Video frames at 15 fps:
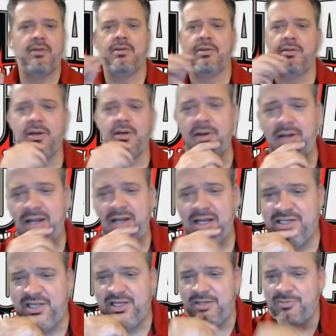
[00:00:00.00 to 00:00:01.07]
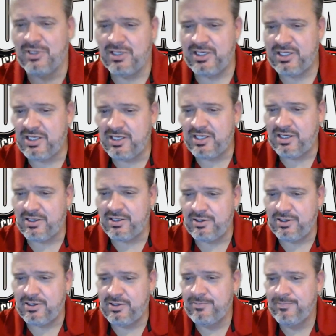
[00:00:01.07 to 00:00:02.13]
All right, I sent him the link again
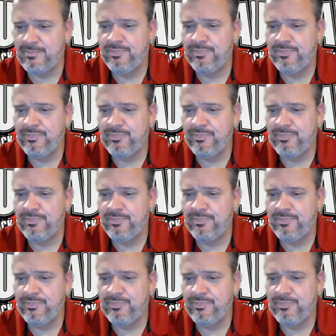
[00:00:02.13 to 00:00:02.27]
there.